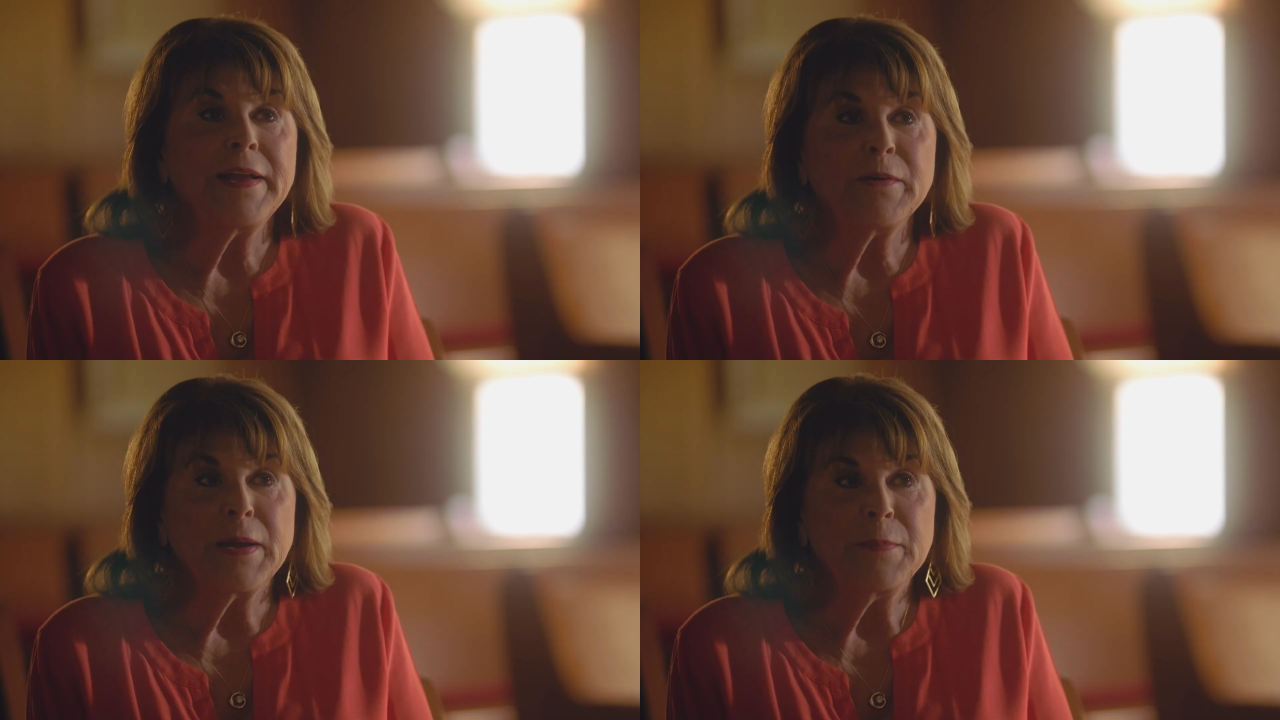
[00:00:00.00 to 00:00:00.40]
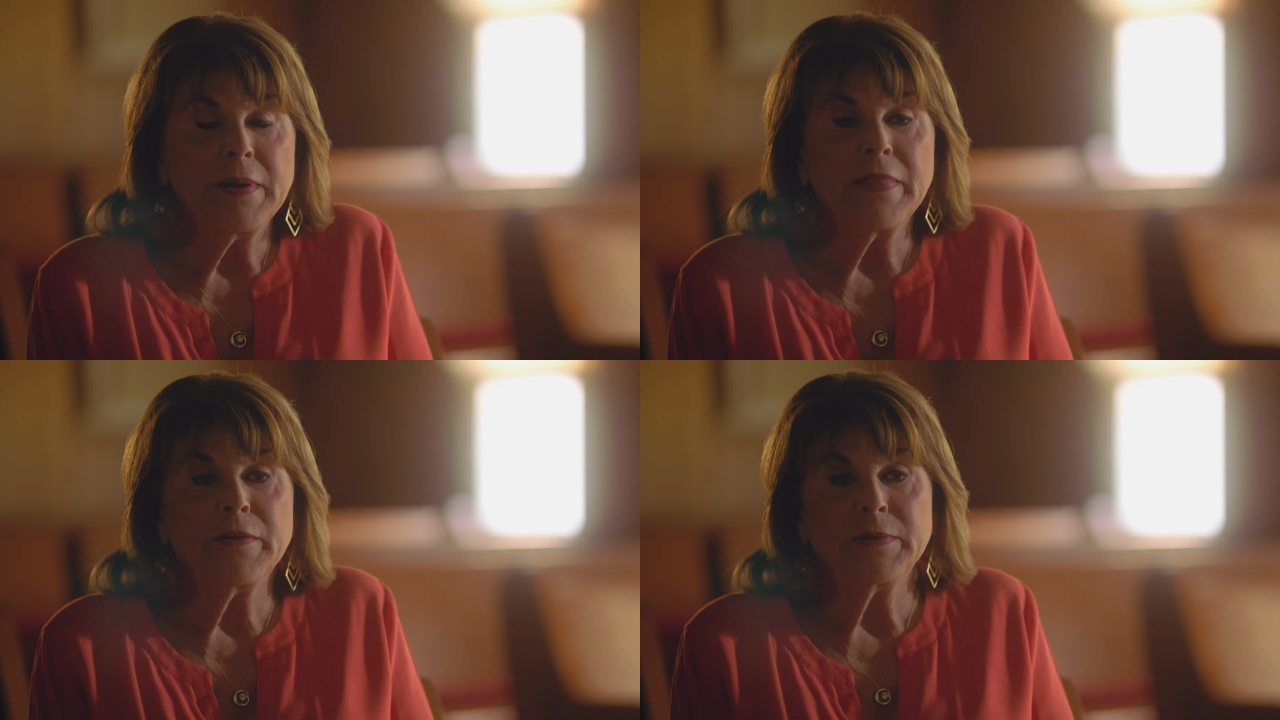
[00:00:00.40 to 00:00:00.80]

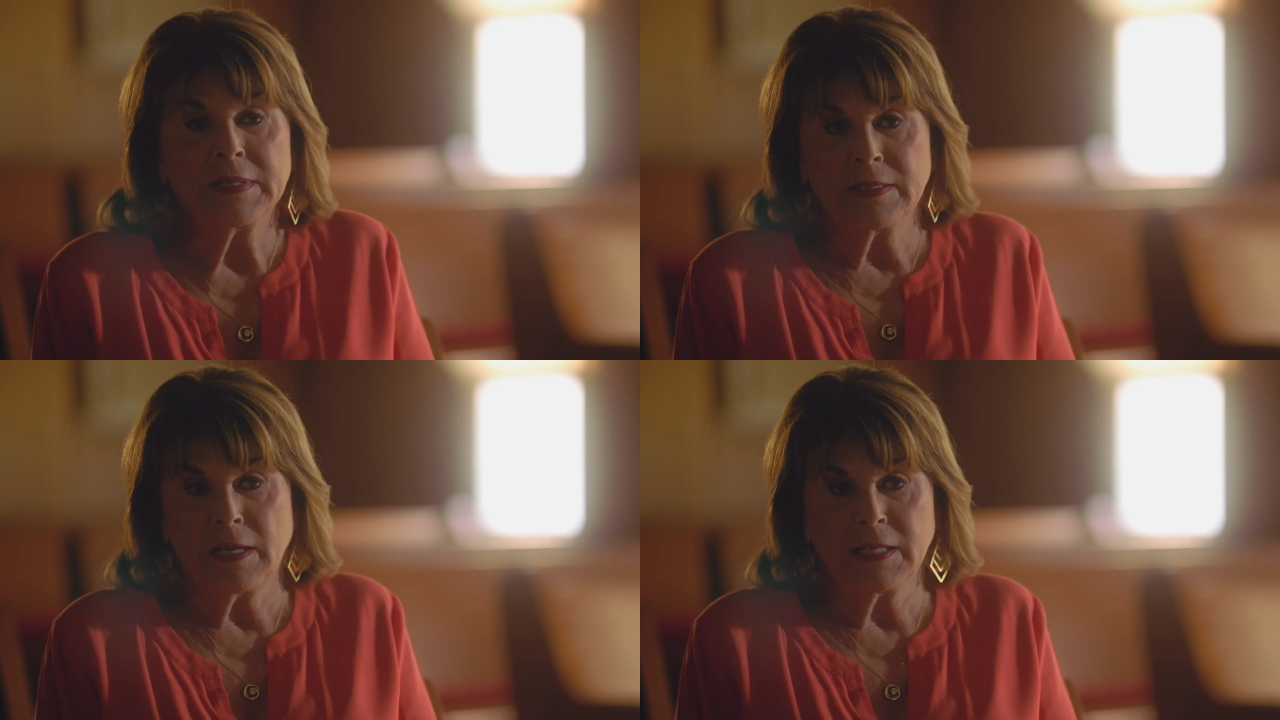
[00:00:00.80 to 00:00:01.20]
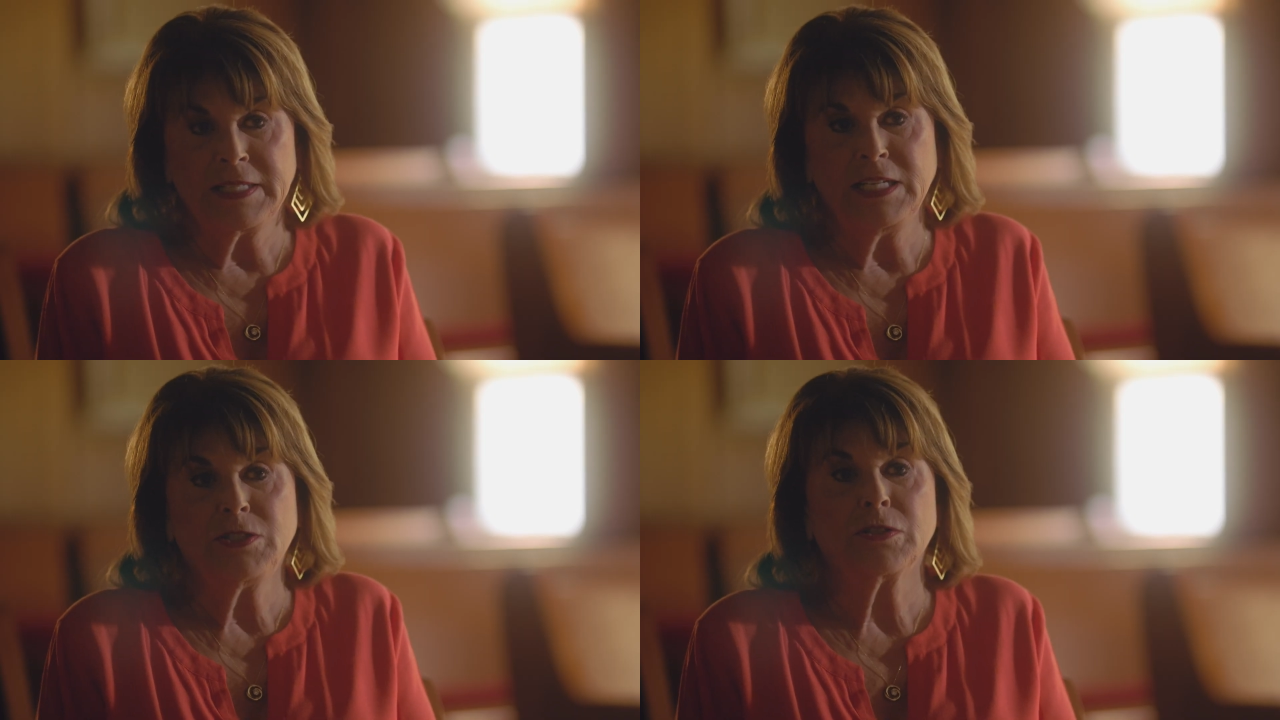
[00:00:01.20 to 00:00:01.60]
grandmother did not
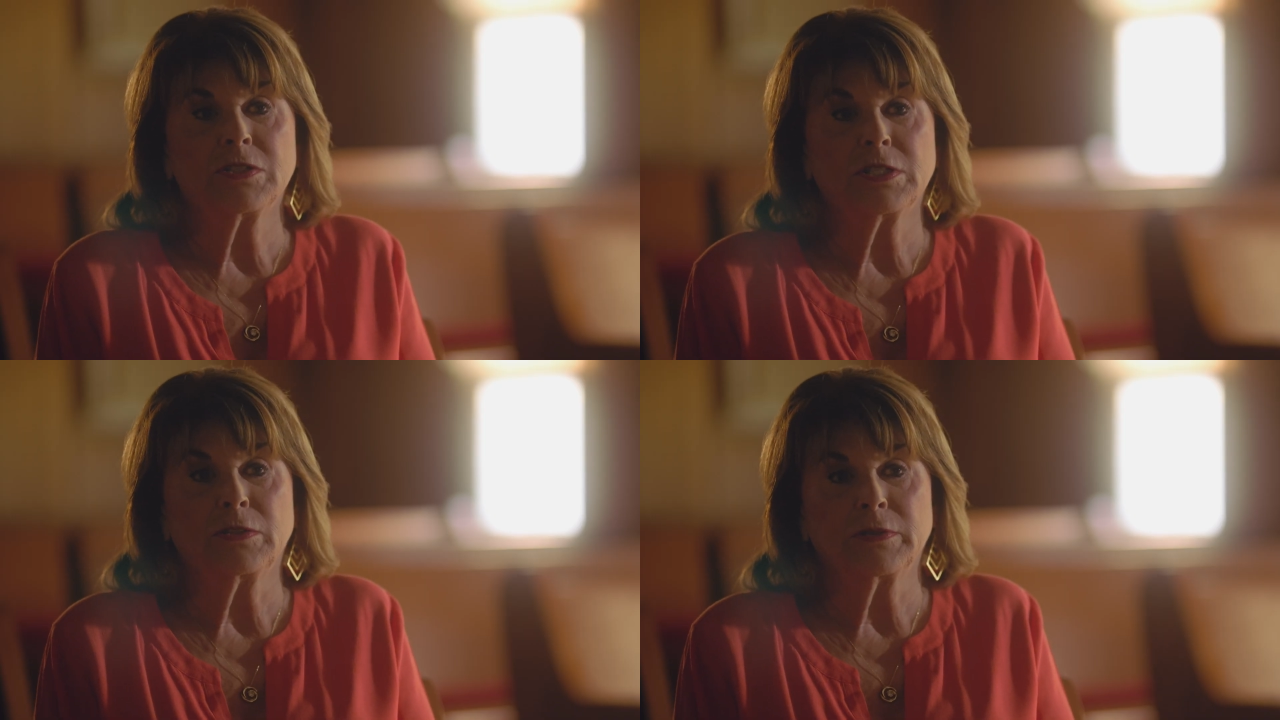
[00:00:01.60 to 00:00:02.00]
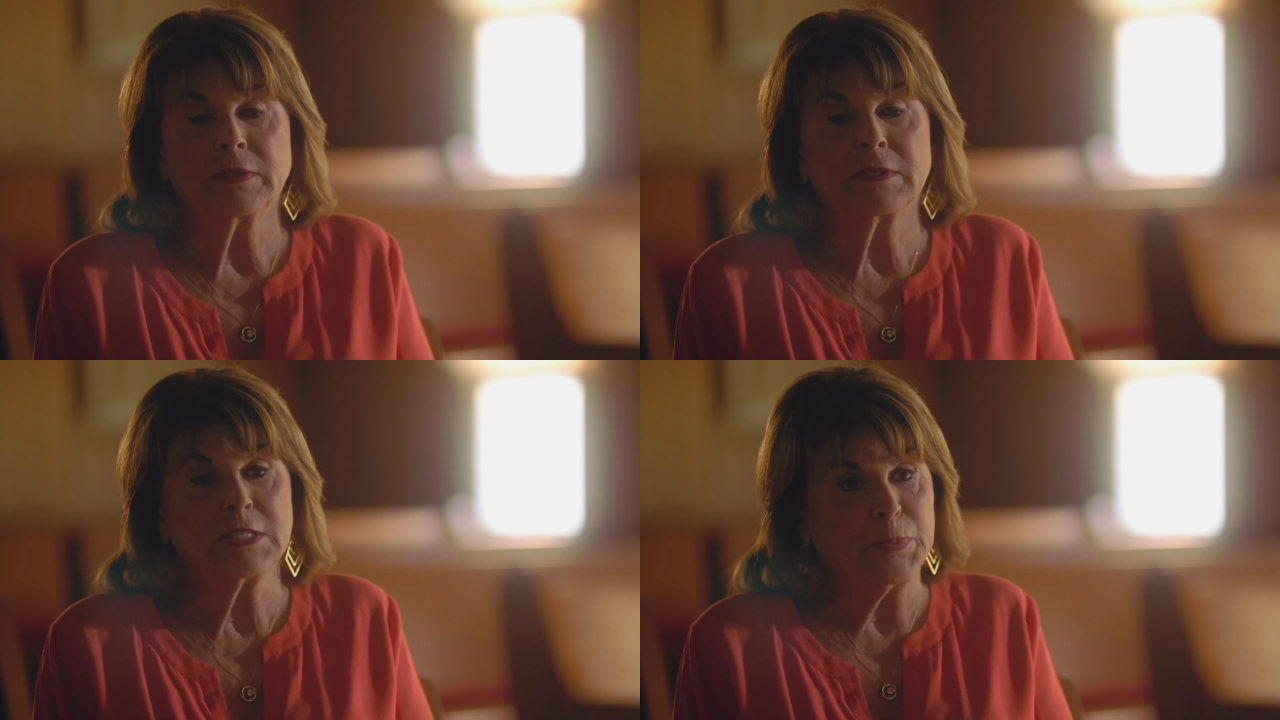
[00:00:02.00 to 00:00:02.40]
teach her
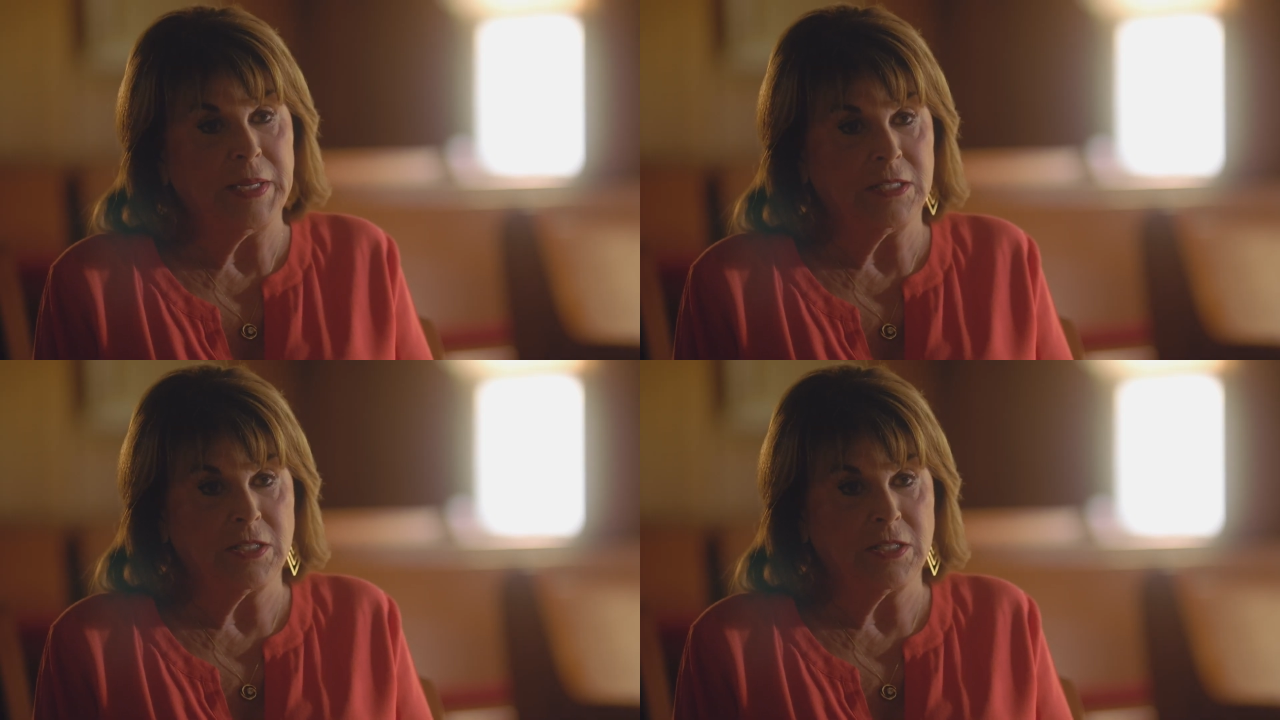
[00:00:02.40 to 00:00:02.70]
children to speak